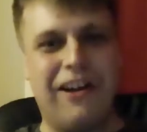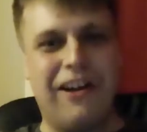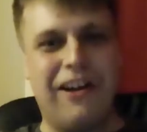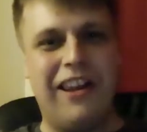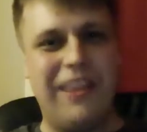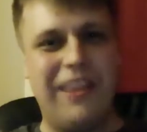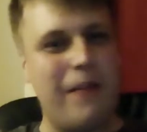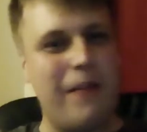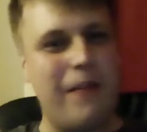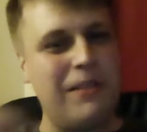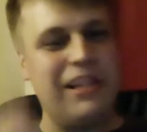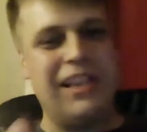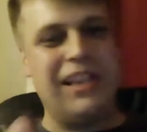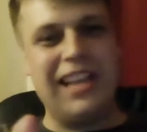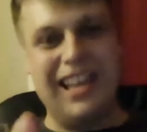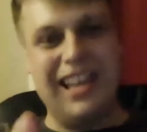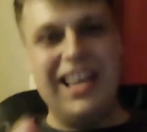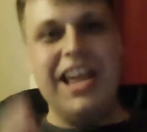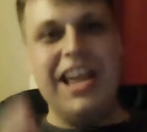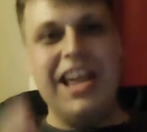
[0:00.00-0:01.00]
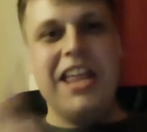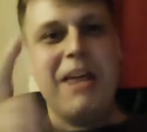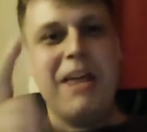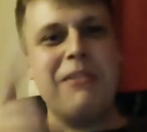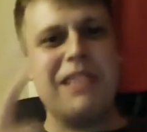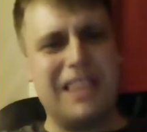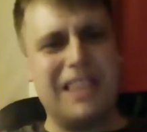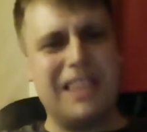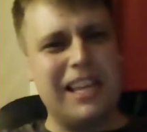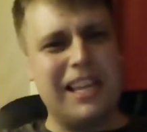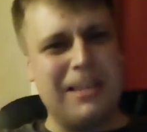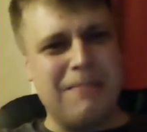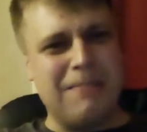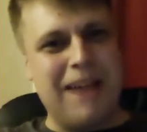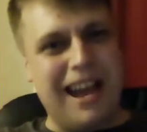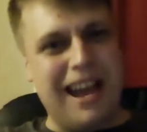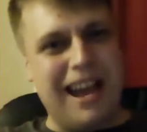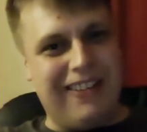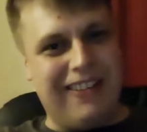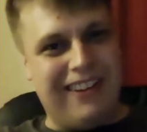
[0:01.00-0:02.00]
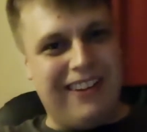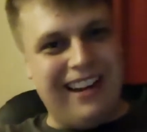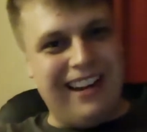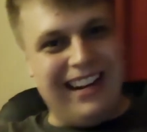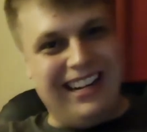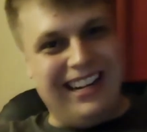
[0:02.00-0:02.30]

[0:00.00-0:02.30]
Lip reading: and that was the thing. That was the thing that mattered, right?